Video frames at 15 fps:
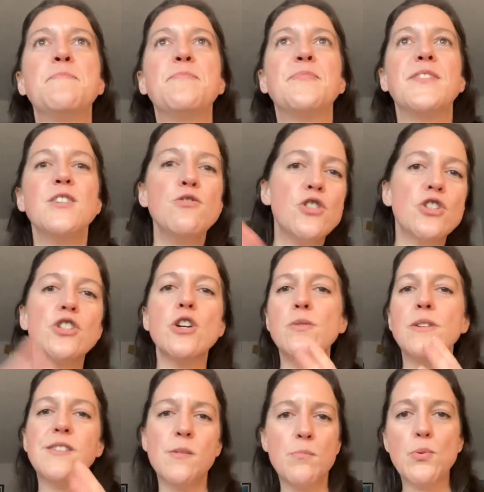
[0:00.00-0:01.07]
you just
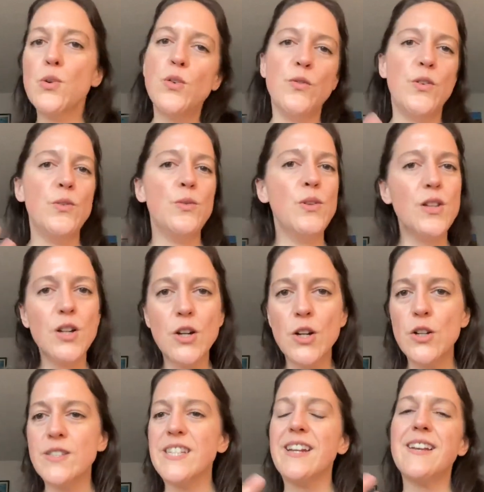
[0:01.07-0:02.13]
always improve. You
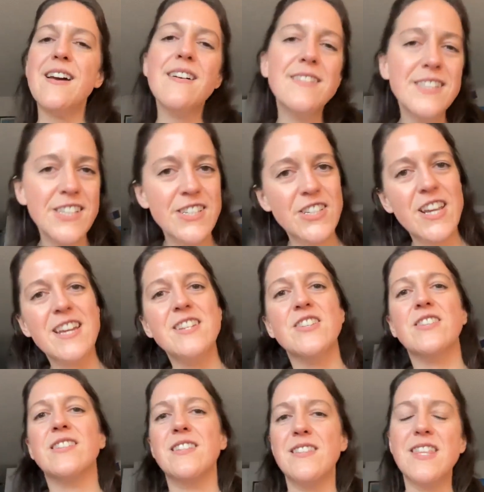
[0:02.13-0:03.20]
learn technology
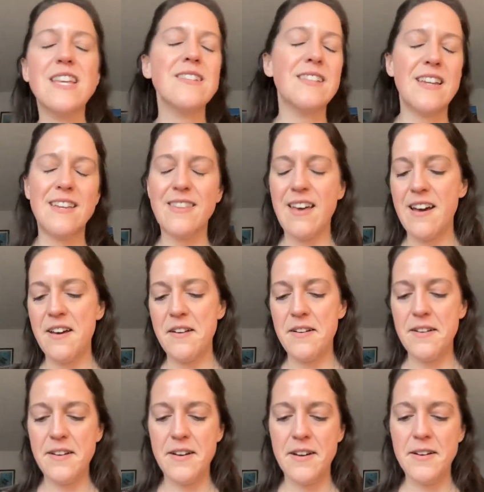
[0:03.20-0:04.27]
changes and things like that.
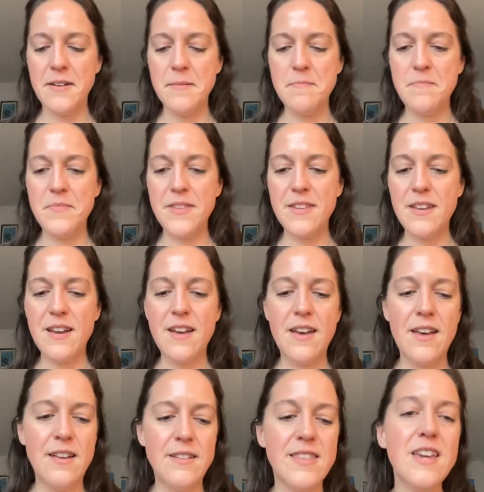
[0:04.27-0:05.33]

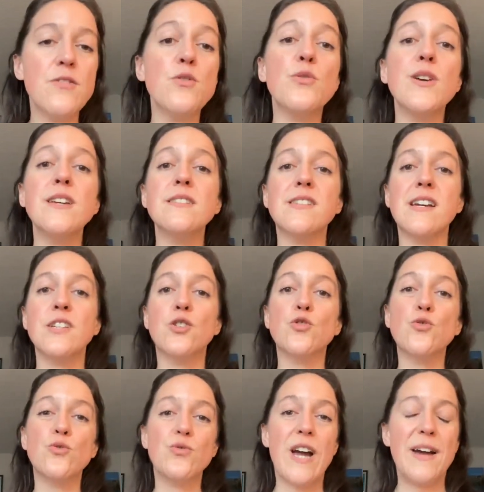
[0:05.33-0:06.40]
And the other thing is I'm
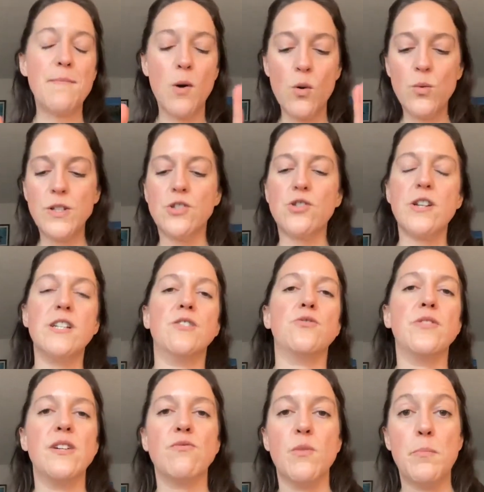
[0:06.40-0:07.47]
always trying to
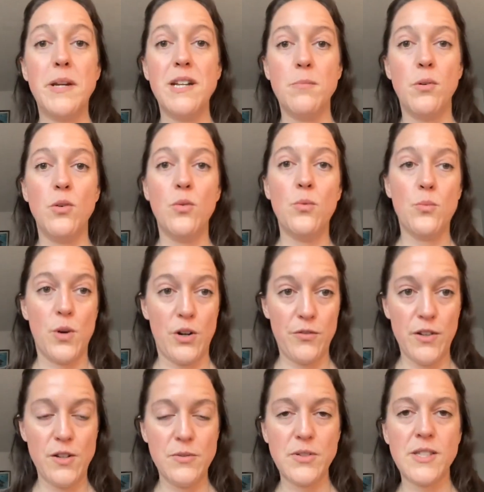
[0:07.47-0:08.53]
create repeatable
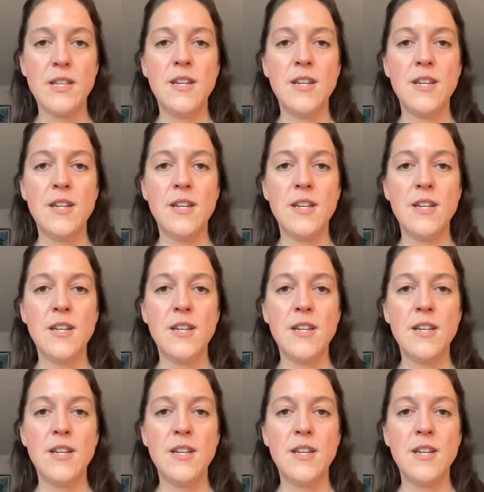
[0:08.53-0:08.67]
workflows.